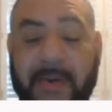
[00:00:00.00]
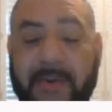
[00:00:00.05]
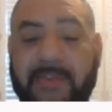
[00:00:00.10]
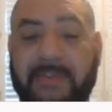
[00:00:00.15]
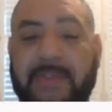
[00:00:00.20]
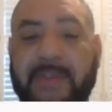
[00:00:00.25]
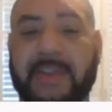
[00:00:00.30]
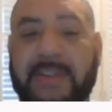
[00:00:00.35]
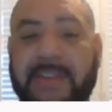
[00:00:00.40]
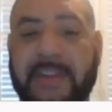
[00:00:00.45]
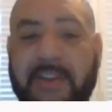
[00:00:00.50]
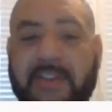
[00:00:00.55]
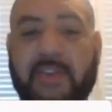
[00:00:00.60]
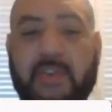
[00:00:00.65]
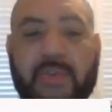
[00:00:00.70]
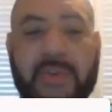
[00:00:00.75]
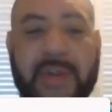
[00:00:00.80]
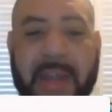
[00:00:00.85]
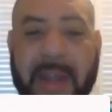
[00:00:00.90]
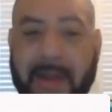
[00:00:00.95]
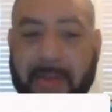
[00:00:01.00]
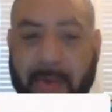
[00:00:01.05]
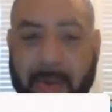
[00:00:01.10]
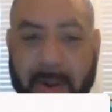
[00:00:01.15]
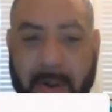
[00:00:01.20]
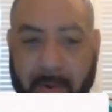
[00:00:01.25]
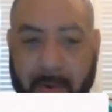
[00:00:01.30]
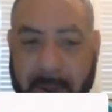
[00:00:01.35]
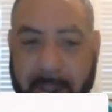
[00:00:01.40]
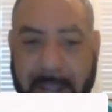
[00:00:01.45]
Those the two together
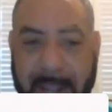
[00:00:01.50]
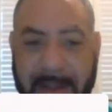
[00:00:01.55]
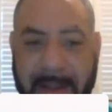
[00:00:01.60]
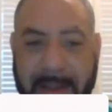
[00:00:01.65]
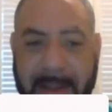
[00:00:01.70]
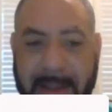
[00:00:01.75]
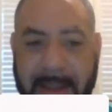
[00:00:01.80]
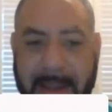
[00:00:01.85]
are great.